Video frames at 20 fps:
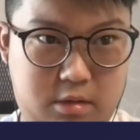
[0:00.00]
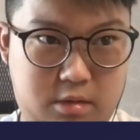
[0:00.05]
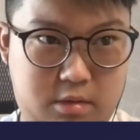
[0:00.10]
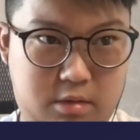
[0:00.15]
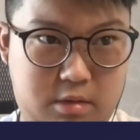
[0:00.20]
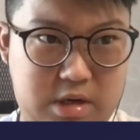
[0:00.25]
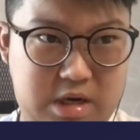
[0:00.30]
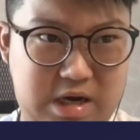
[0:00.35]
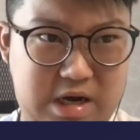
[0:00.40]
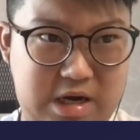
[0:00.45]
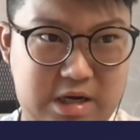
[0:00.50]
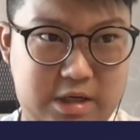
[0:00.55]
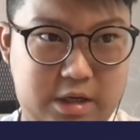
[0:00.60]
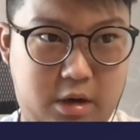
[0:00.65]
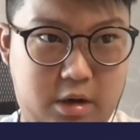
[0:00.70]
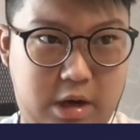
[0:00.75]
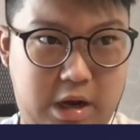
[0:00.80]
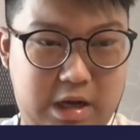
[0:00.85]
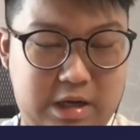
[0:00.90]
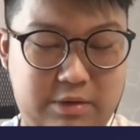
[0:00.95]
When I
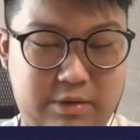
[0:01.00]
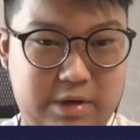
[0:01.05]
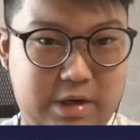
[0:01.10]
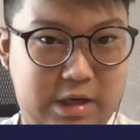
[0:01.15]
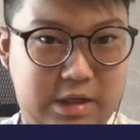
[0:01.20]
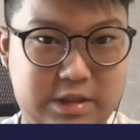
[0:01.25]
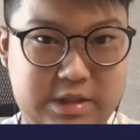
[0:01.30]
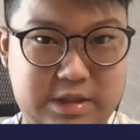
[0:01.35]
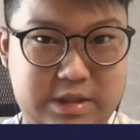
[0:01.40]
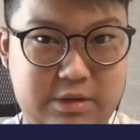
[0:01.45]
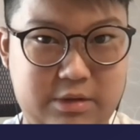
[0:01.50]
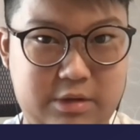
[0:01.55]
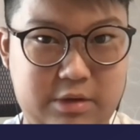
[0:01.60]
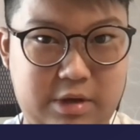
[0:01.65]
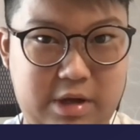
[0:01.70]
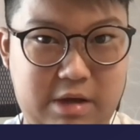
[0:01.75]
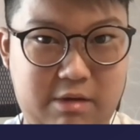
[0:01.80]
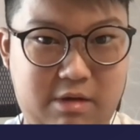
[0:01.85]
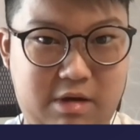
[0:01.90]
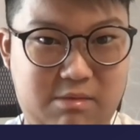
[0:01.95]
don't, I when I still don't
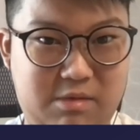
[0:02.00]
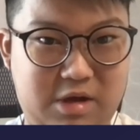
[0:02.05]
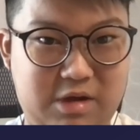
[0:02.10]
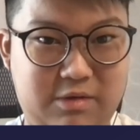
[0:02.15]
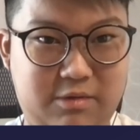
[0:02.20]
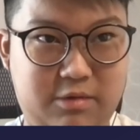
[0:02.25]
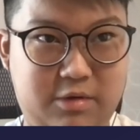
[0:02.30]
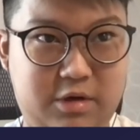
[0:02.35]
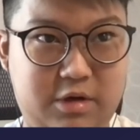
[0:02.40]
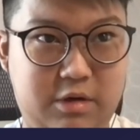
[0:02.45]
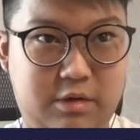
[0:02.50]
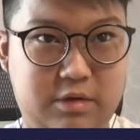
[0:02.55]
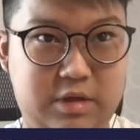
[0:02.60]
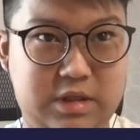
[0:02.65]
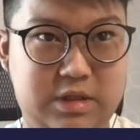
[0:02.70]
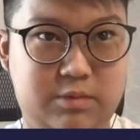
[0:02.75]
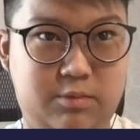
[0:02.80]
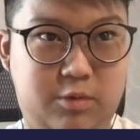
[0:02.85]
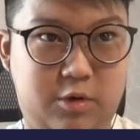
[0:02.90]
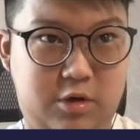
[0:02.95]
get why my code
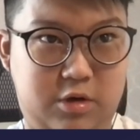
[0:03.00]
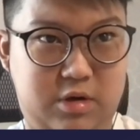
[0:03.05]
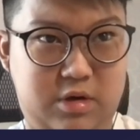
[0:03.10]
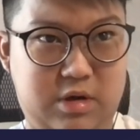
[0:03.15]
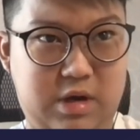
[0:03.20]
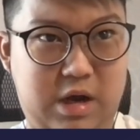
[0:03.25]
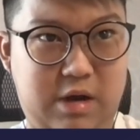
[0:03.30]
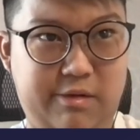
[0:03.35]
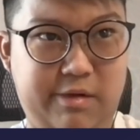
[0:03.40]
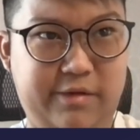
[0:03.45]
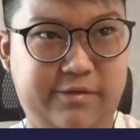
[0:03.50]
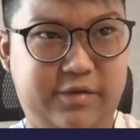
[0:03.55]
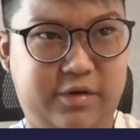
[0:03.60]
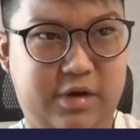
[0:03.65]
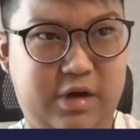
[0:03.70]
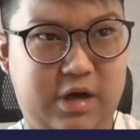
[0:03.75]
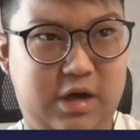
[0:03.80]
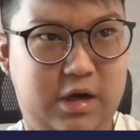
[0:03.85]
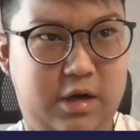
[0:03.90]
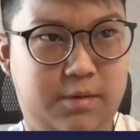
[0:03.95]
doesn't work. However,
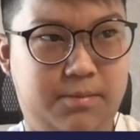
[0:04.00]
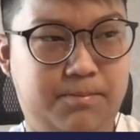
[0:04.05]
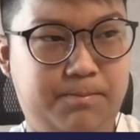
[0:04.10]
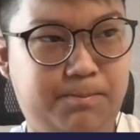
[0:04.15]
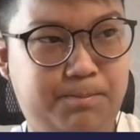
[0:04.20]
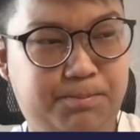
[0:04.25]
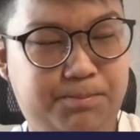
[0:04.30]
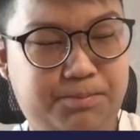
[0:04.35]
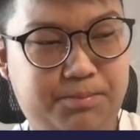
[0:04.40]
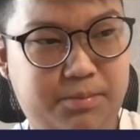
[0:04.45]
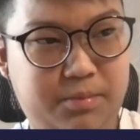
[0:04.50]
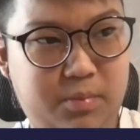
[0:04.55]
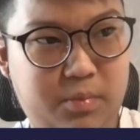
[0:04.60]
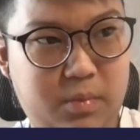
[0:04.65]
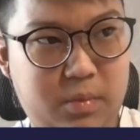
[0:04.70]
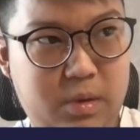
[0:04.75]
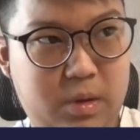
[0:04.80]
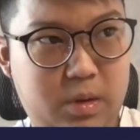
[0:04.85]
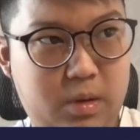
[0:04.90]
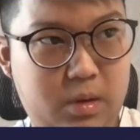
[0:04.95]
uh,
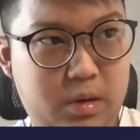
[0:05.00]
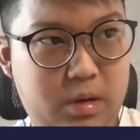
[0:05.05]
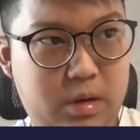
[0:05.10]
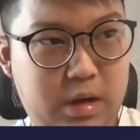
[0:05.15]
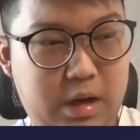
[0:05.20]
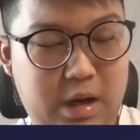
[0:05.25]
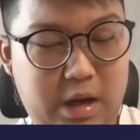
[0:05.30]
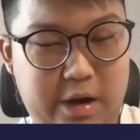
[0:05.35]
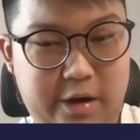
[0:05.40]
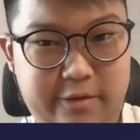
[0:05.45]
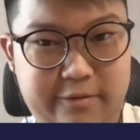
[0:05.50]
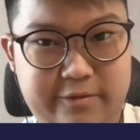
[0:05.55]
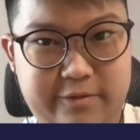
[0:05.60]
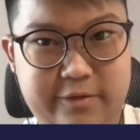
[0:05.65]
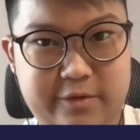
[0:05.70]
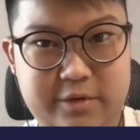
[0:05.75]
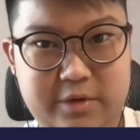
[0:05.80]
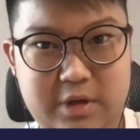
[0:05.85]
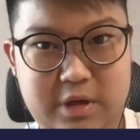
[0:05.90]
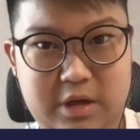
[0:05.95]

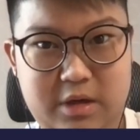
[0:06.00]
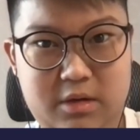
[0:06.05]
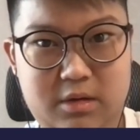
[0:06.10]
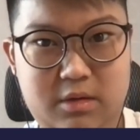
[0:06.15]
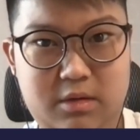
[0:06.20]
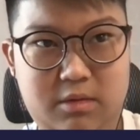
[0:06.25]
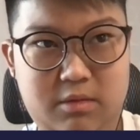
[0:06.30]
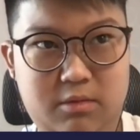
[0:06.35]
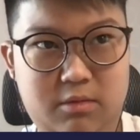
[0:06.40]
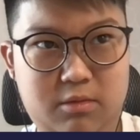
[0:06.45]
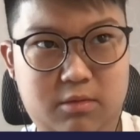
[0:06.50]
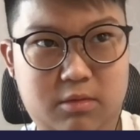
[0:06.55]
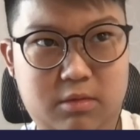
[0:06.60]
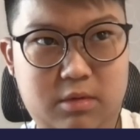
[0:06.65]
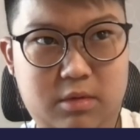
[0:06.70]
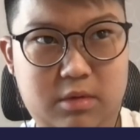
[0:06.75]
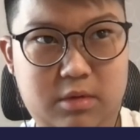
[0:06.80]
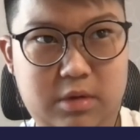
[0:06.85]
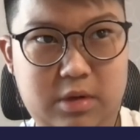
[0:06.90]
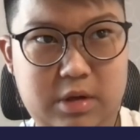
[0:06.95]
however,
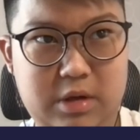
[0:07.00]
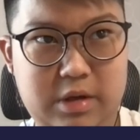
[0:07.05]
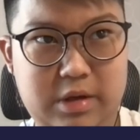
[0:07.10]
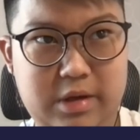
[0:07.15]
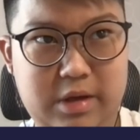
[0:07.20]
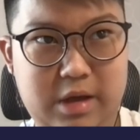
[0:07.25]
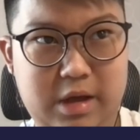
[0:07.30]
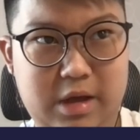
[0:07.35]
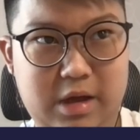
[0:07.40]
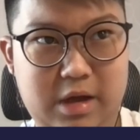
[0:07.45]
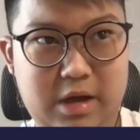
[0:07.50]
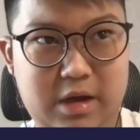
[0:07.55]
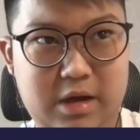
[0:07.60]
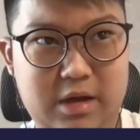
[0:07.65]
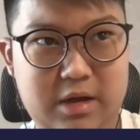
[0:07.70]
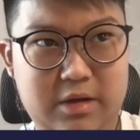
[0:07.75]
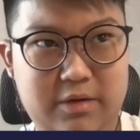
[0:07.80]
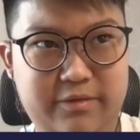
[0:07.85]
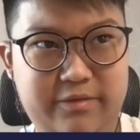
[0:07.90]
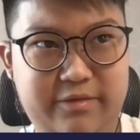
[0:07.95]

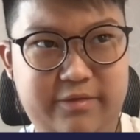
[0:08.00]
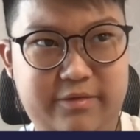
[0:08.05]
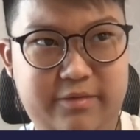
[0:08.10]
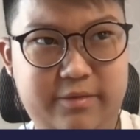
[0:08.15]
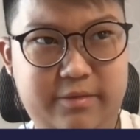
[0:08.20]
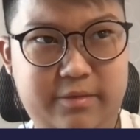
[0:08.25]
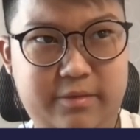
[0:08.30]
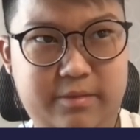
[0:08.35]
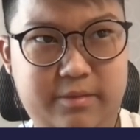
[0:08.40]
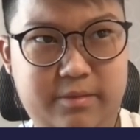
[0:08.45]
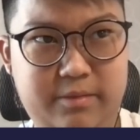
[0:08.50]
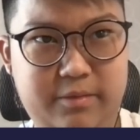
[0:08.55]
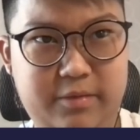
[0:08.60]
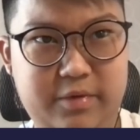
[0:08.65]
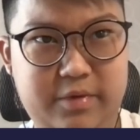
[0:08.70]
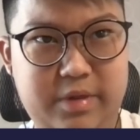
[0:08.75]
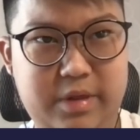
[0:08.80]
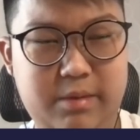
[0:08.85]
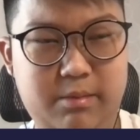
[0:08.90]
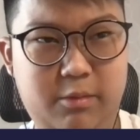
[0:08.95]
uh,
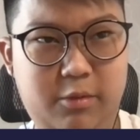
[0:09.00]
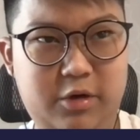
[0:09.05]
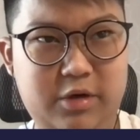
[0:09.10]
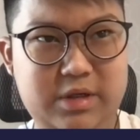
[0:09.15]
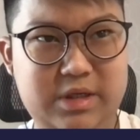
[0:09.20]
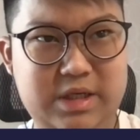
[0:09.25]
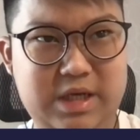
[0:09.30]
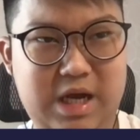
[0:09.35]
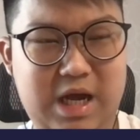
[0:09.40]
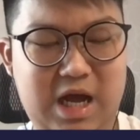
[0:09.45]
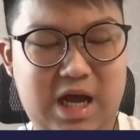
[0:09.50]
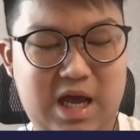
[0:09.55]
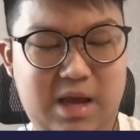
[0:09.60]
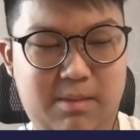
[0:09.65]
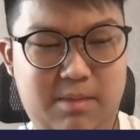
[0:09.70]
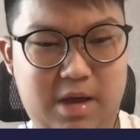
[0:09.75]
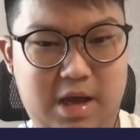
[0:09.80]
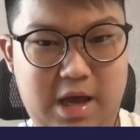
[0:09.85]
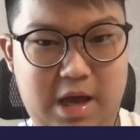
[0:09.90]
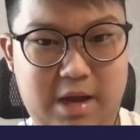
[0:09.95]
with more
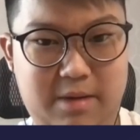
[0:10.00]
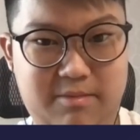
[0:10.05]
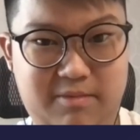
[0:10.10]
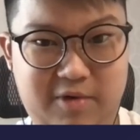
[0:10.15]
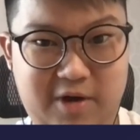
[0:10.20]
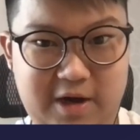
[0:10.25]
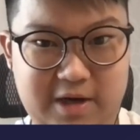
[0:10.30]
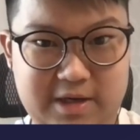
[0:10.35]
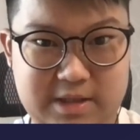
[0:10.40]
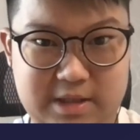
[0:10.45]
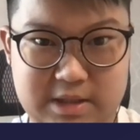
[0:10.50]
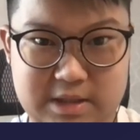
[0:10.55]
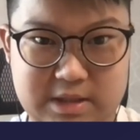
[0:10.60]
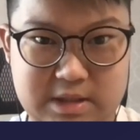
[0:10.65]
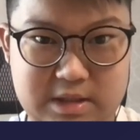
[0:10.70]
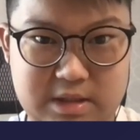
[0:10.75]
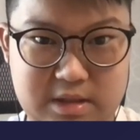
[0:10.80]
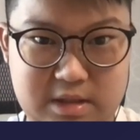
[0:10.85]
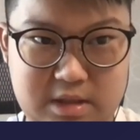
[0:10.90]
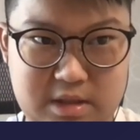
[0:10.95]
time and practice,
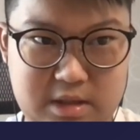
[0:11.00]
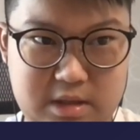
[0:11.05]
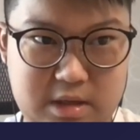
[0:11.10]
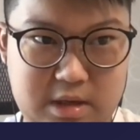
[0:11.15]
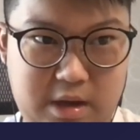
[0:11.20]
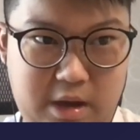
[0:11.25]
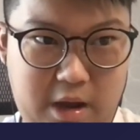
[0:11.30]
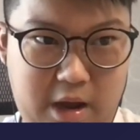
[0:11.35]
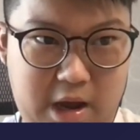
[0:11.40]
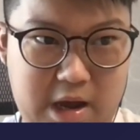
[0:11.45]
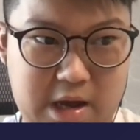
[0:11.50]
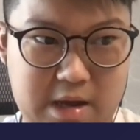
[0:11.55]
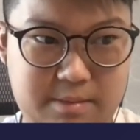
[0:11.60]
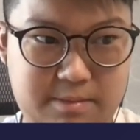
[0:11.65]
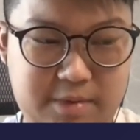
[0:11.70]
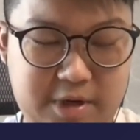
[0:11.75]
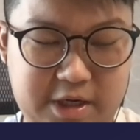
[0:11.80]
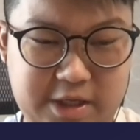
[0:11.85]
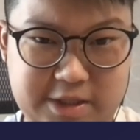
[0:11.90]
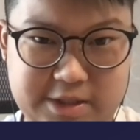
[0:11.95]
and
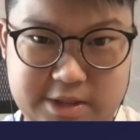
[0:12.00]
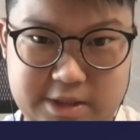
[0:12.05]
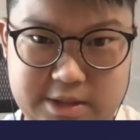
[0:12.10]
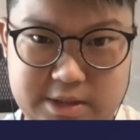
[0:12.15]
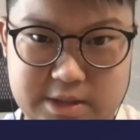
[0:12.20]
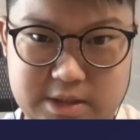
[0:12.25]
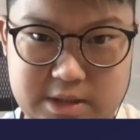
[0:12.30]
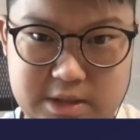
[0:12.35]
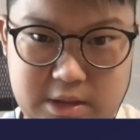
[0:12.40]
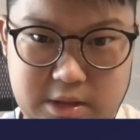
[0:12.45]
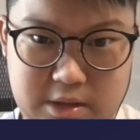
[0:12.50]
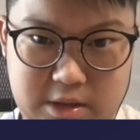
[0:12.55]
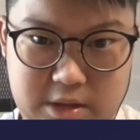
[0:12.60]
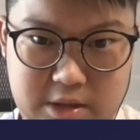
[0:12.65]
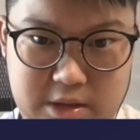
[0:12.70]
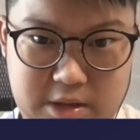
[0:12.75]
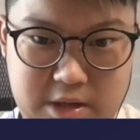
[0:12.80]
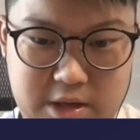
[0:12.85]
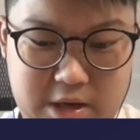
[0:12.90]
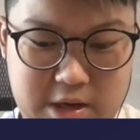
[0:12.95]
patience,
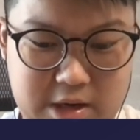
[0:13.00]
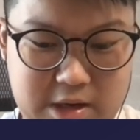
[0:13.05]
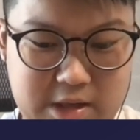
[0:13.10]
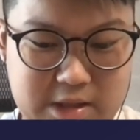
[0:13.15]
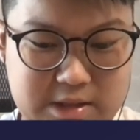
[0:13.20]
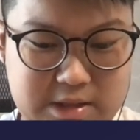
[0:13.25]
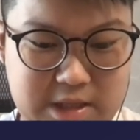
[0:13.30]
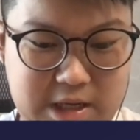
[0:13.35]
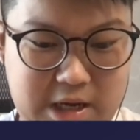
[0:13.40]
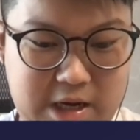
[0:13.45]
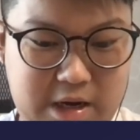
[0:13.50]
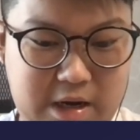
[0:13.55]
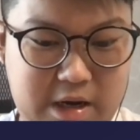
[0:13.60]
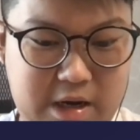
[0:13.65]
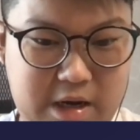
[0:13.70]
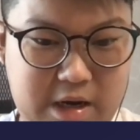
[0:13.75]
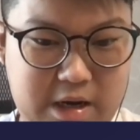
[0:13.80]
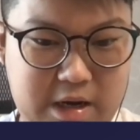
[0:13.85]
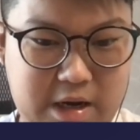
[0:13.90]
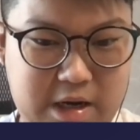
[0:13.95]
this
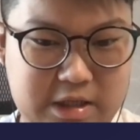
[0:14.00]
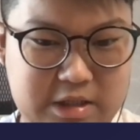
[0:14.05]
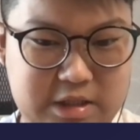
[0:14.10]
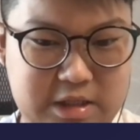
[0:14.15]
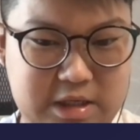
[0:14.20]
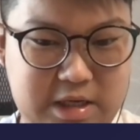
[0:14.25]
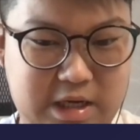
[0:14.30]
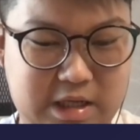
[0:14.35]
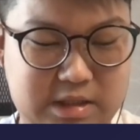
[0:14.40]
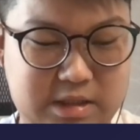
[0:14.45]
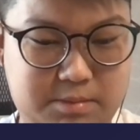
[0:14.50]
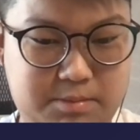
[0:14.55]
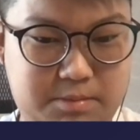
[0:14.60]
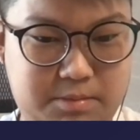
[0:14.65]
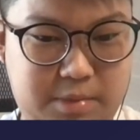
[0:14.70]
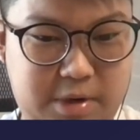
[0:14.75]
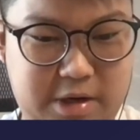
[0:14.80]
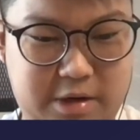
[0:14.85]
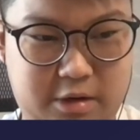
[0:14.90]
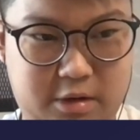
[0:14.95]
actually gets
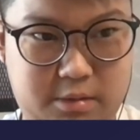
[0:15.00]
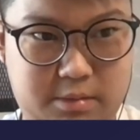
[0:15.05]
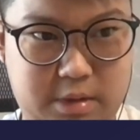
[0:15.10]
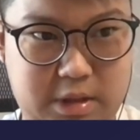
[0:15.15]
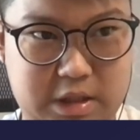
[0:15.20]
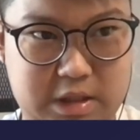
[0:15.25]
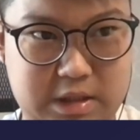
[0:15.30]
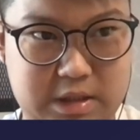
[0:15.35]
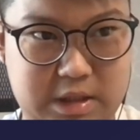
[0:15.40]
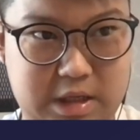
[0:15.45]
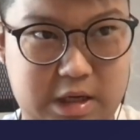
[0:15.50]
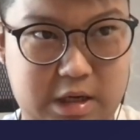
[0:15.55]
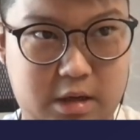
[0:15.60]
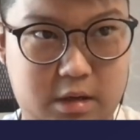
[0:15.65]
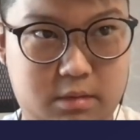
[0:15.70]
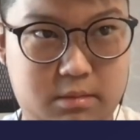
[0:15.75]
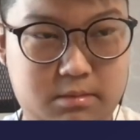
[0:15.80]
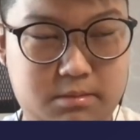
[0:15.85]
better because uh,